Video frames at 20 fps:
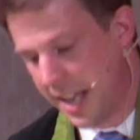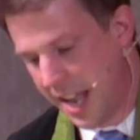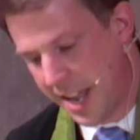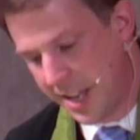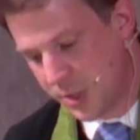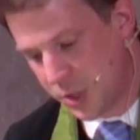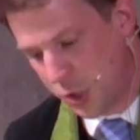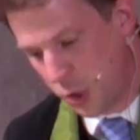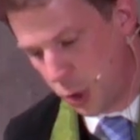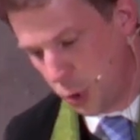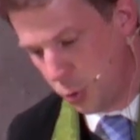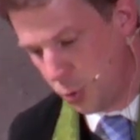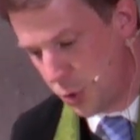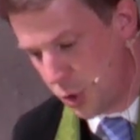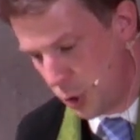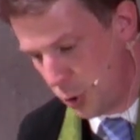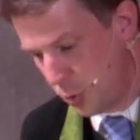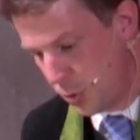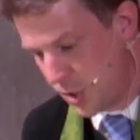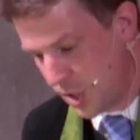as you
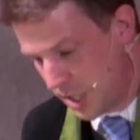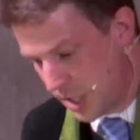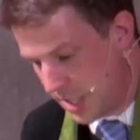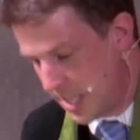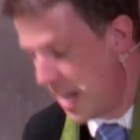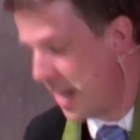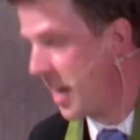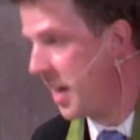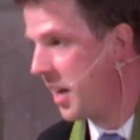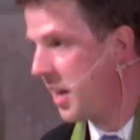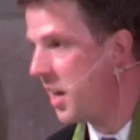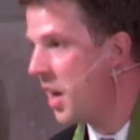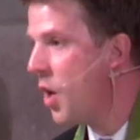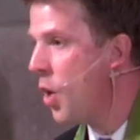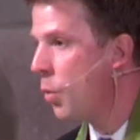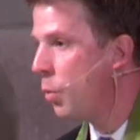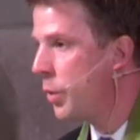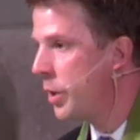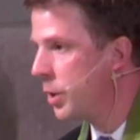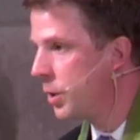do today
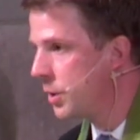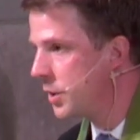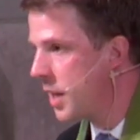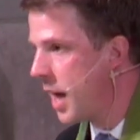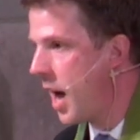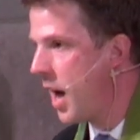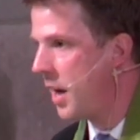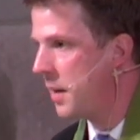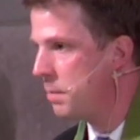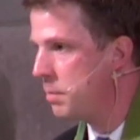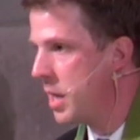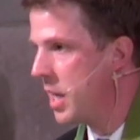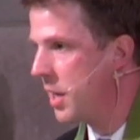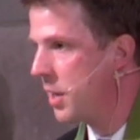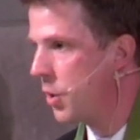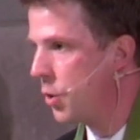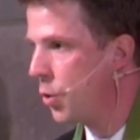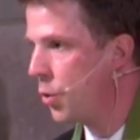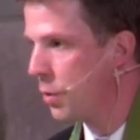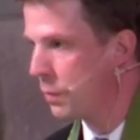will not
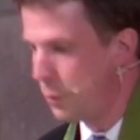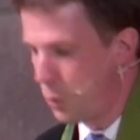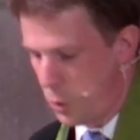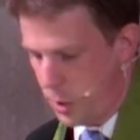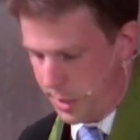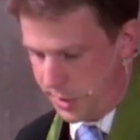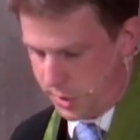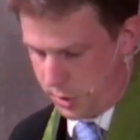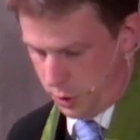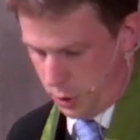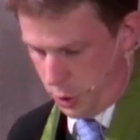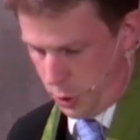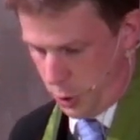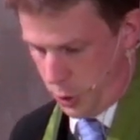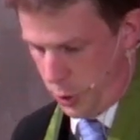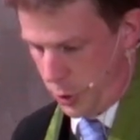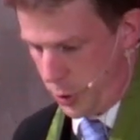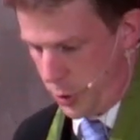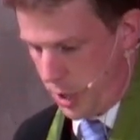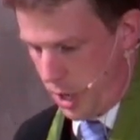make your voice
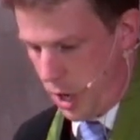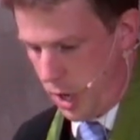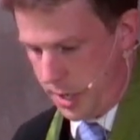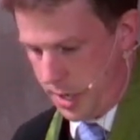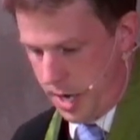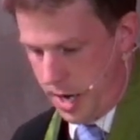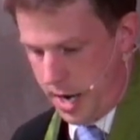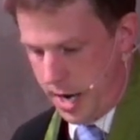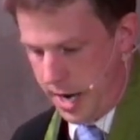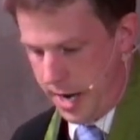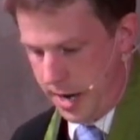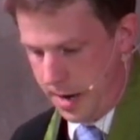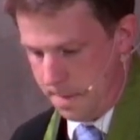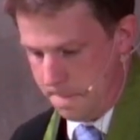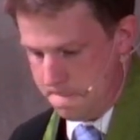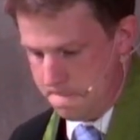heard on high.